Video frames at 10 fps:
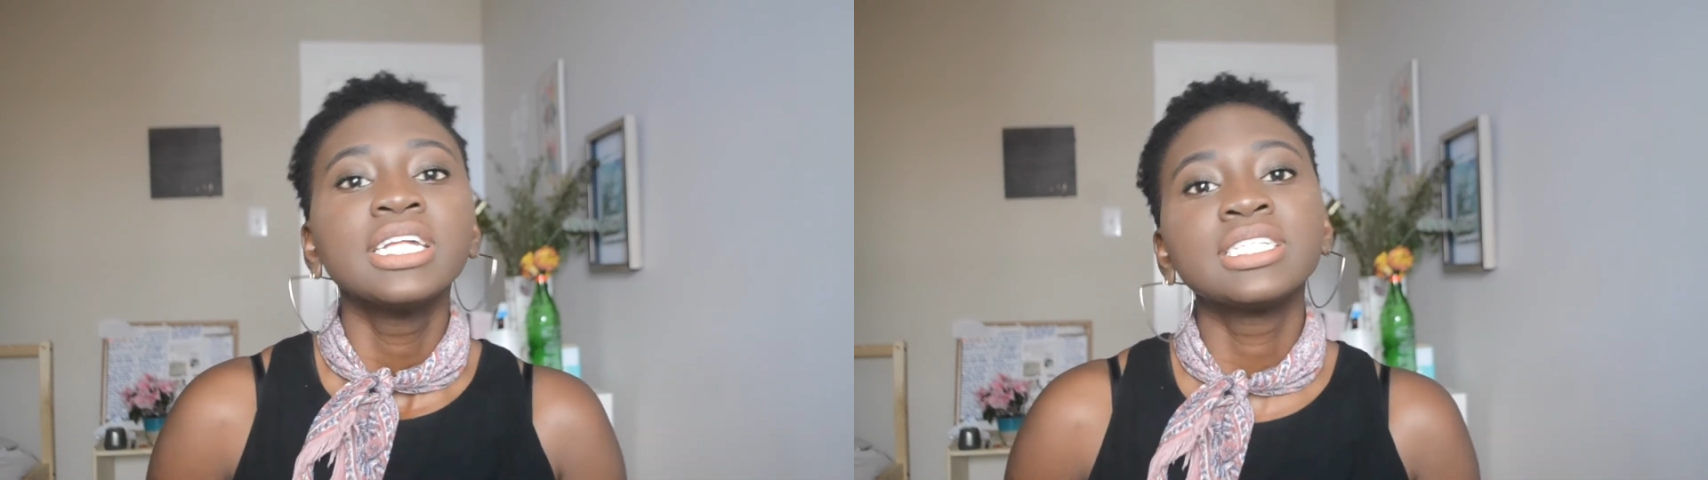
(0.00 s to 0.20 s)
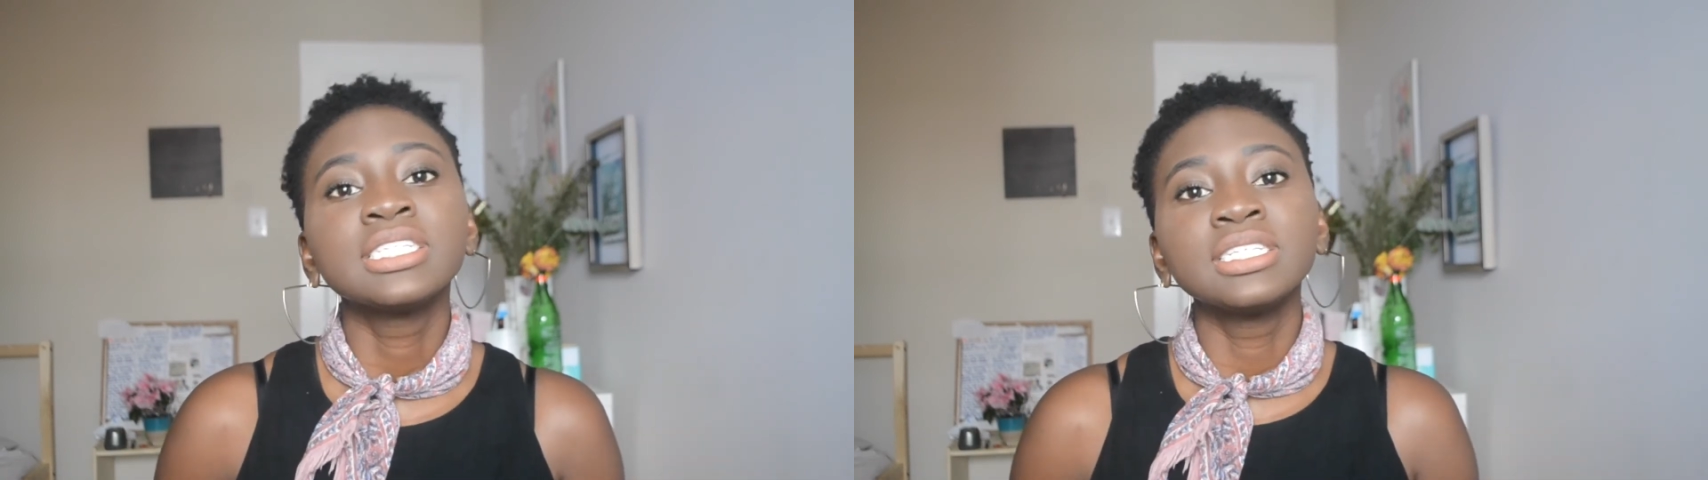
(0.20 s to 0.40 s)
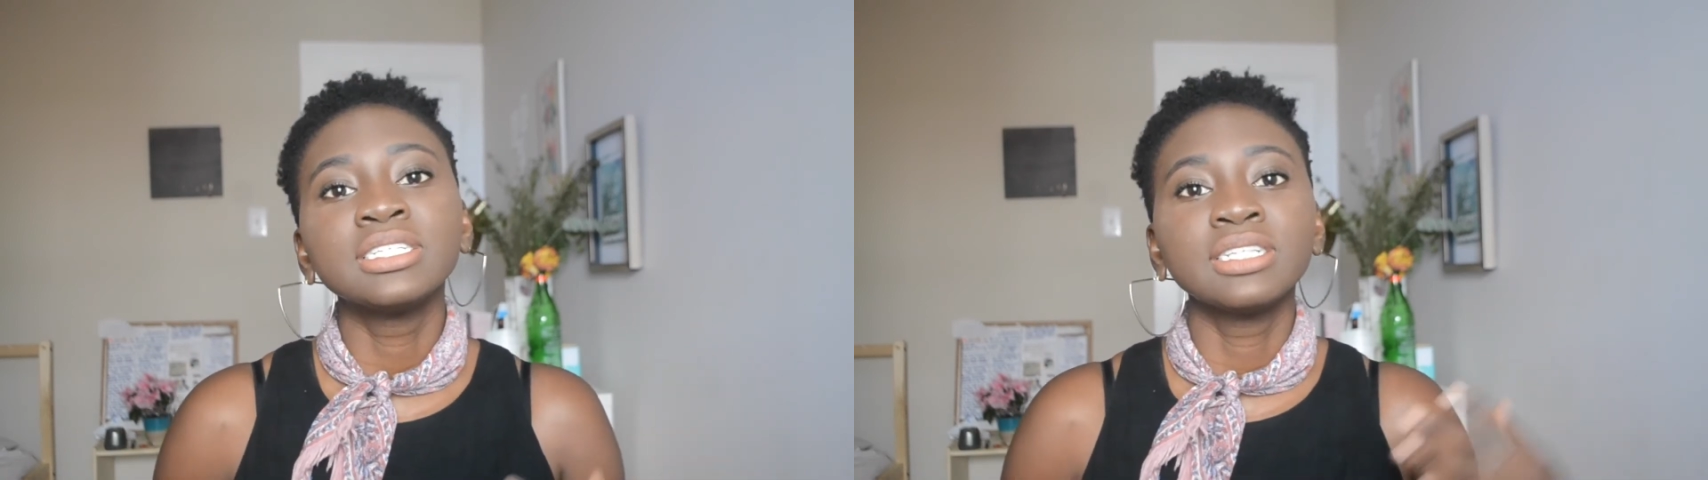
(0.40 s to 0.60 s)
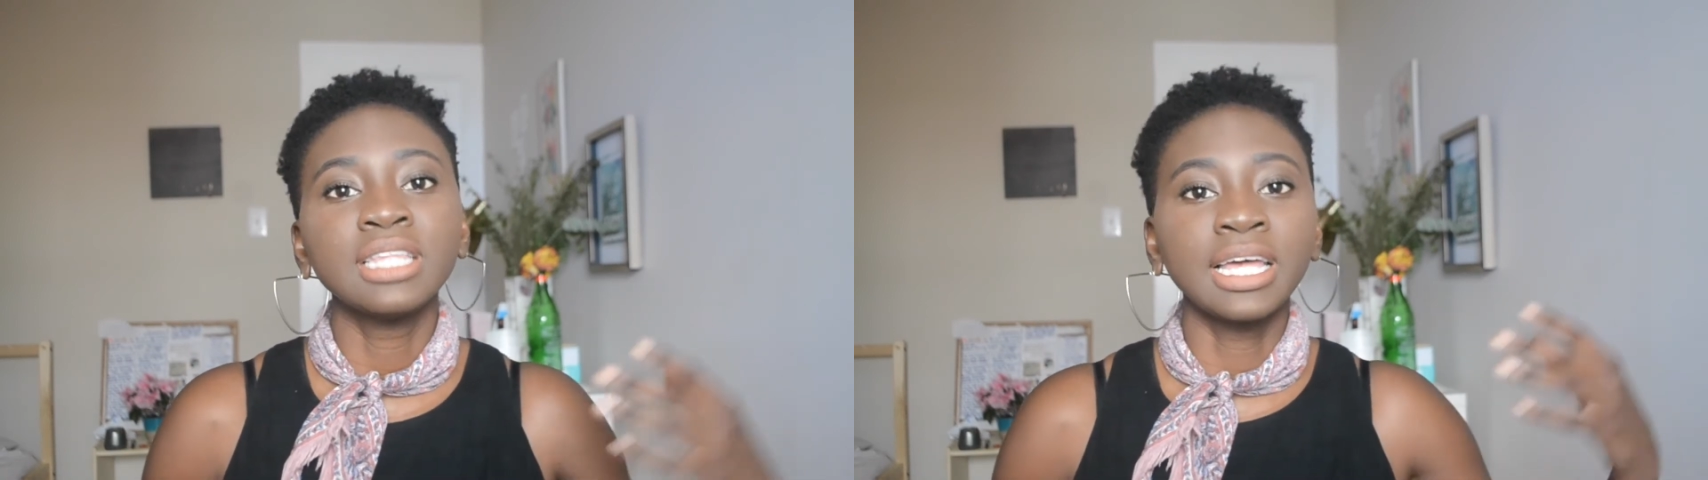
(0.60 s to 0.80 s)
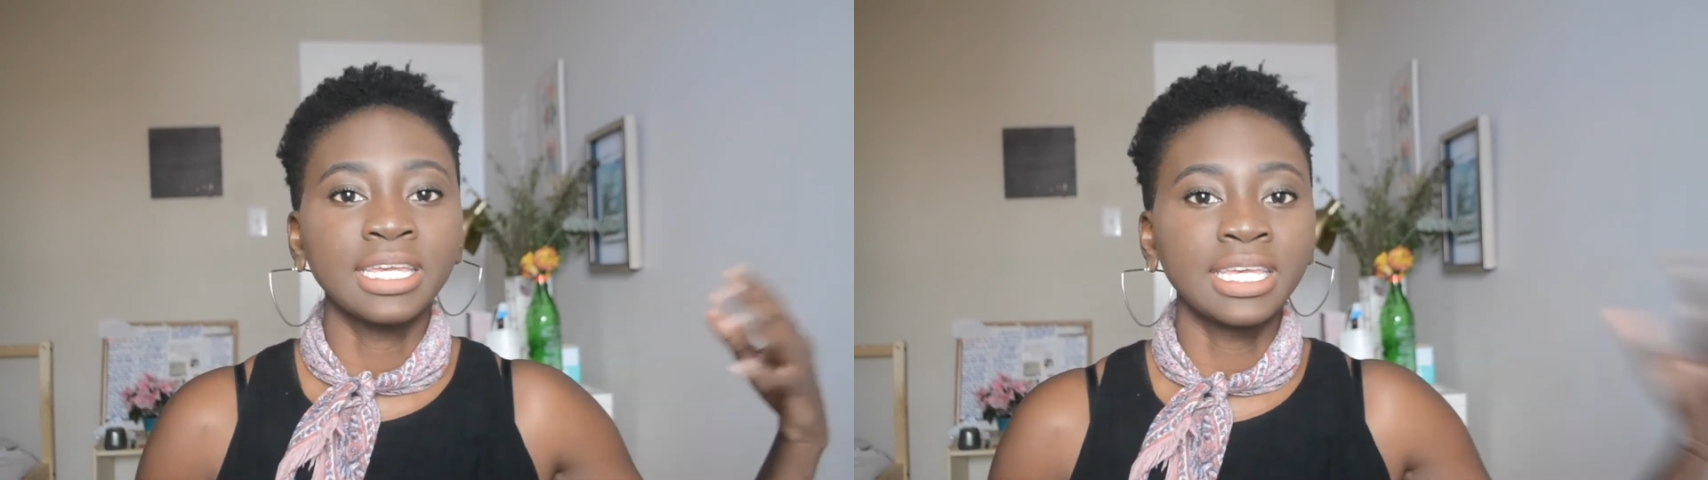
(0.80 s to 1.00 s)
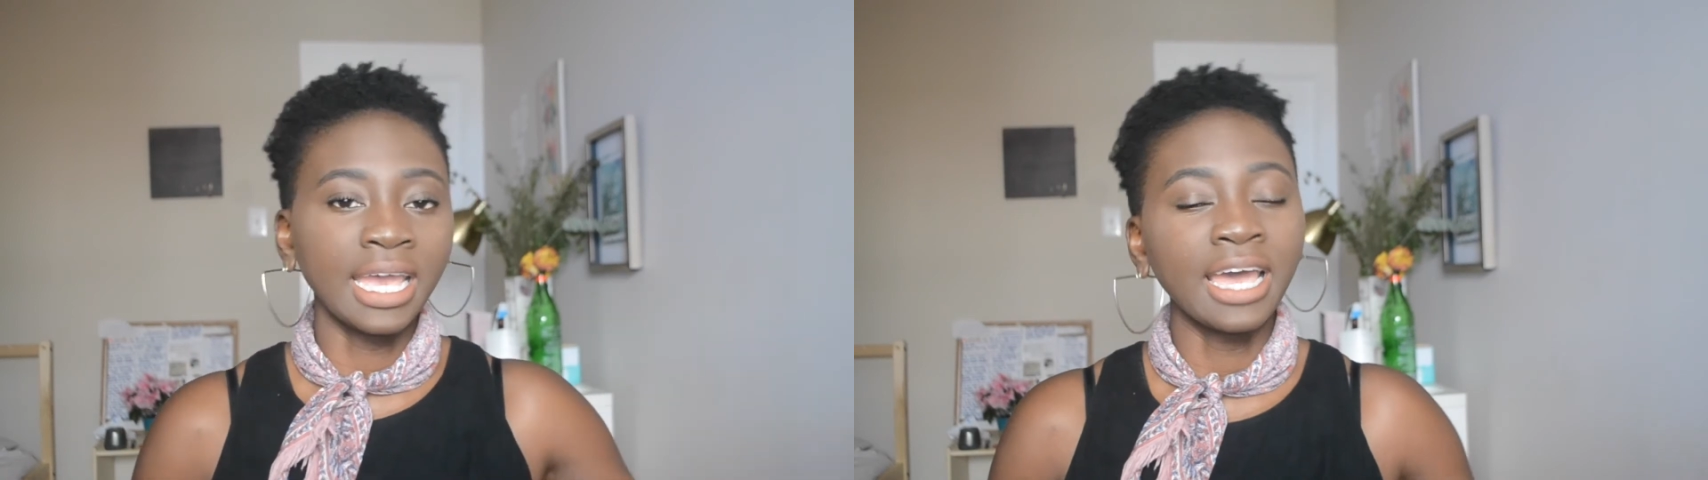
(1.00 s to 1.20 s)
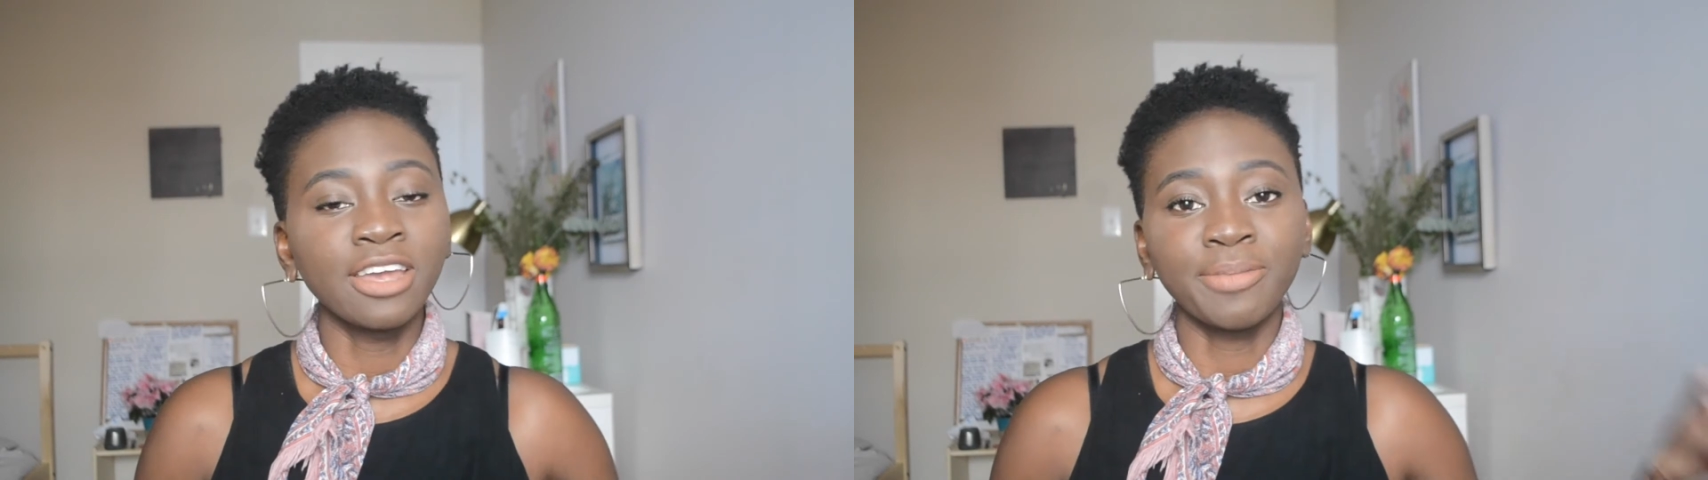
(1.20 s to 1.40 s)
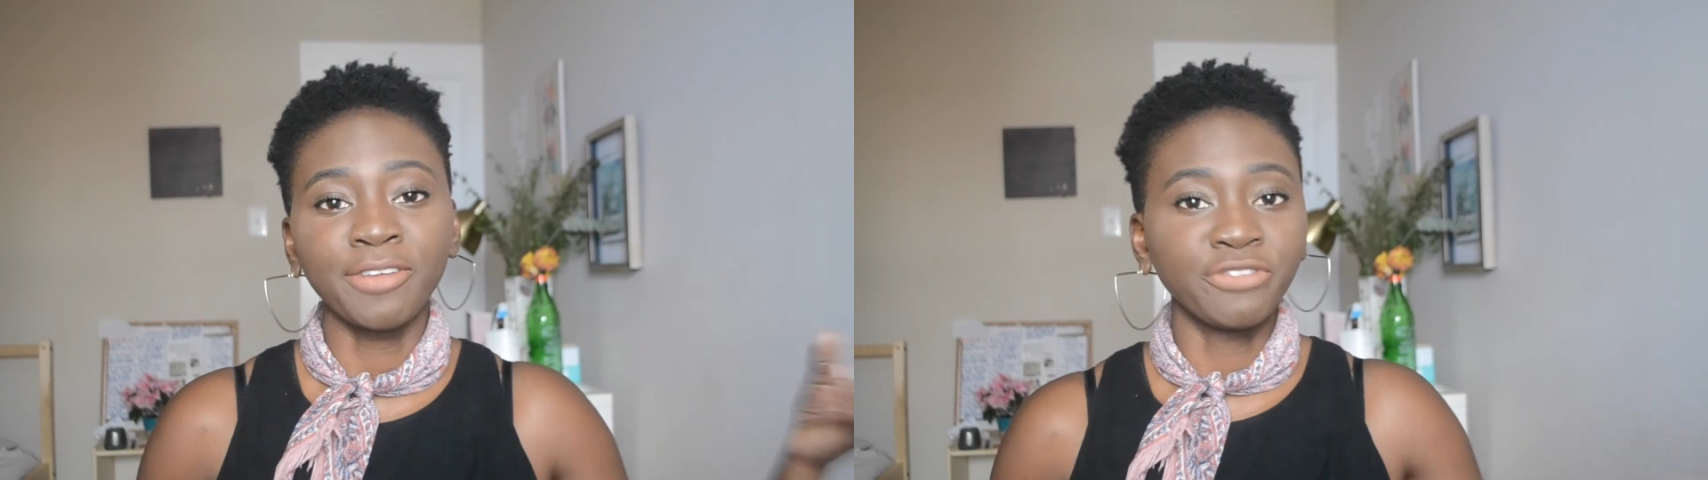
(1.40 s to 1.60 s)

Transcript: to like get out of my